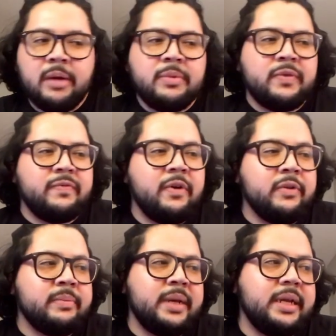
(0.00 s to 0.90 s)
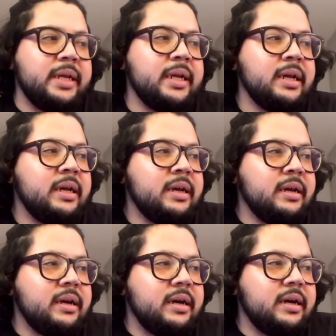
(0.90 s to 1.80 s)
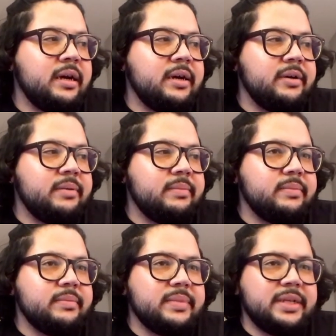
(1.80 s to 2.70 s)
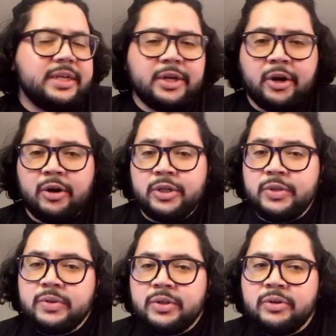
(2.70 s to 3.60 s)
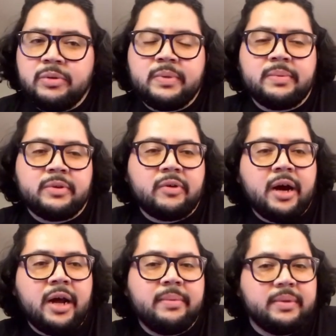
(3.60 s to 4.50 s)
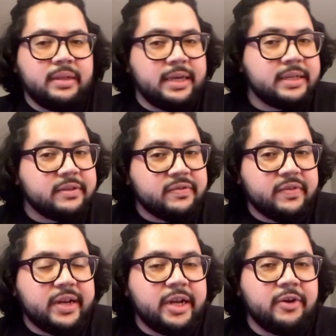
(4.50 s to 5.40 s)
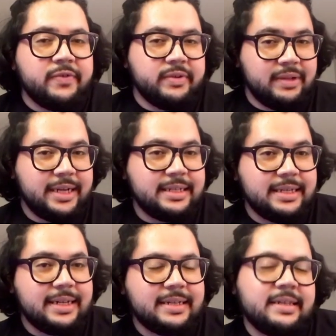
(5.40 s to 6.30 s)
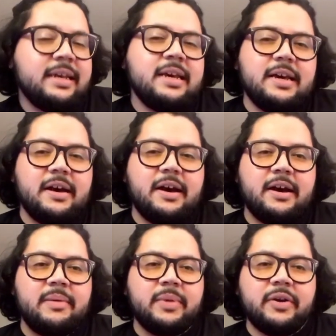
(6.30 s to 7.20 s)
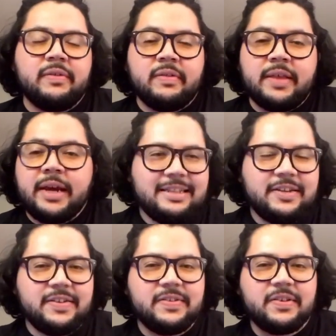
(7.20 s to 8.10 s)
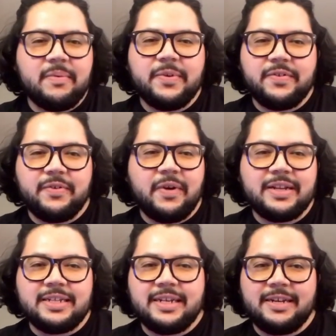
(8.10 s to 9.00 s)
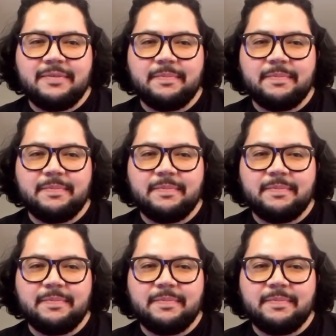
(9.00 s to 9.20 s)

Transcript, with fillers: You can follow me um, here on YouTube. Subscribe, like this video if you liked it. Um, other than that, thank you so much for watching.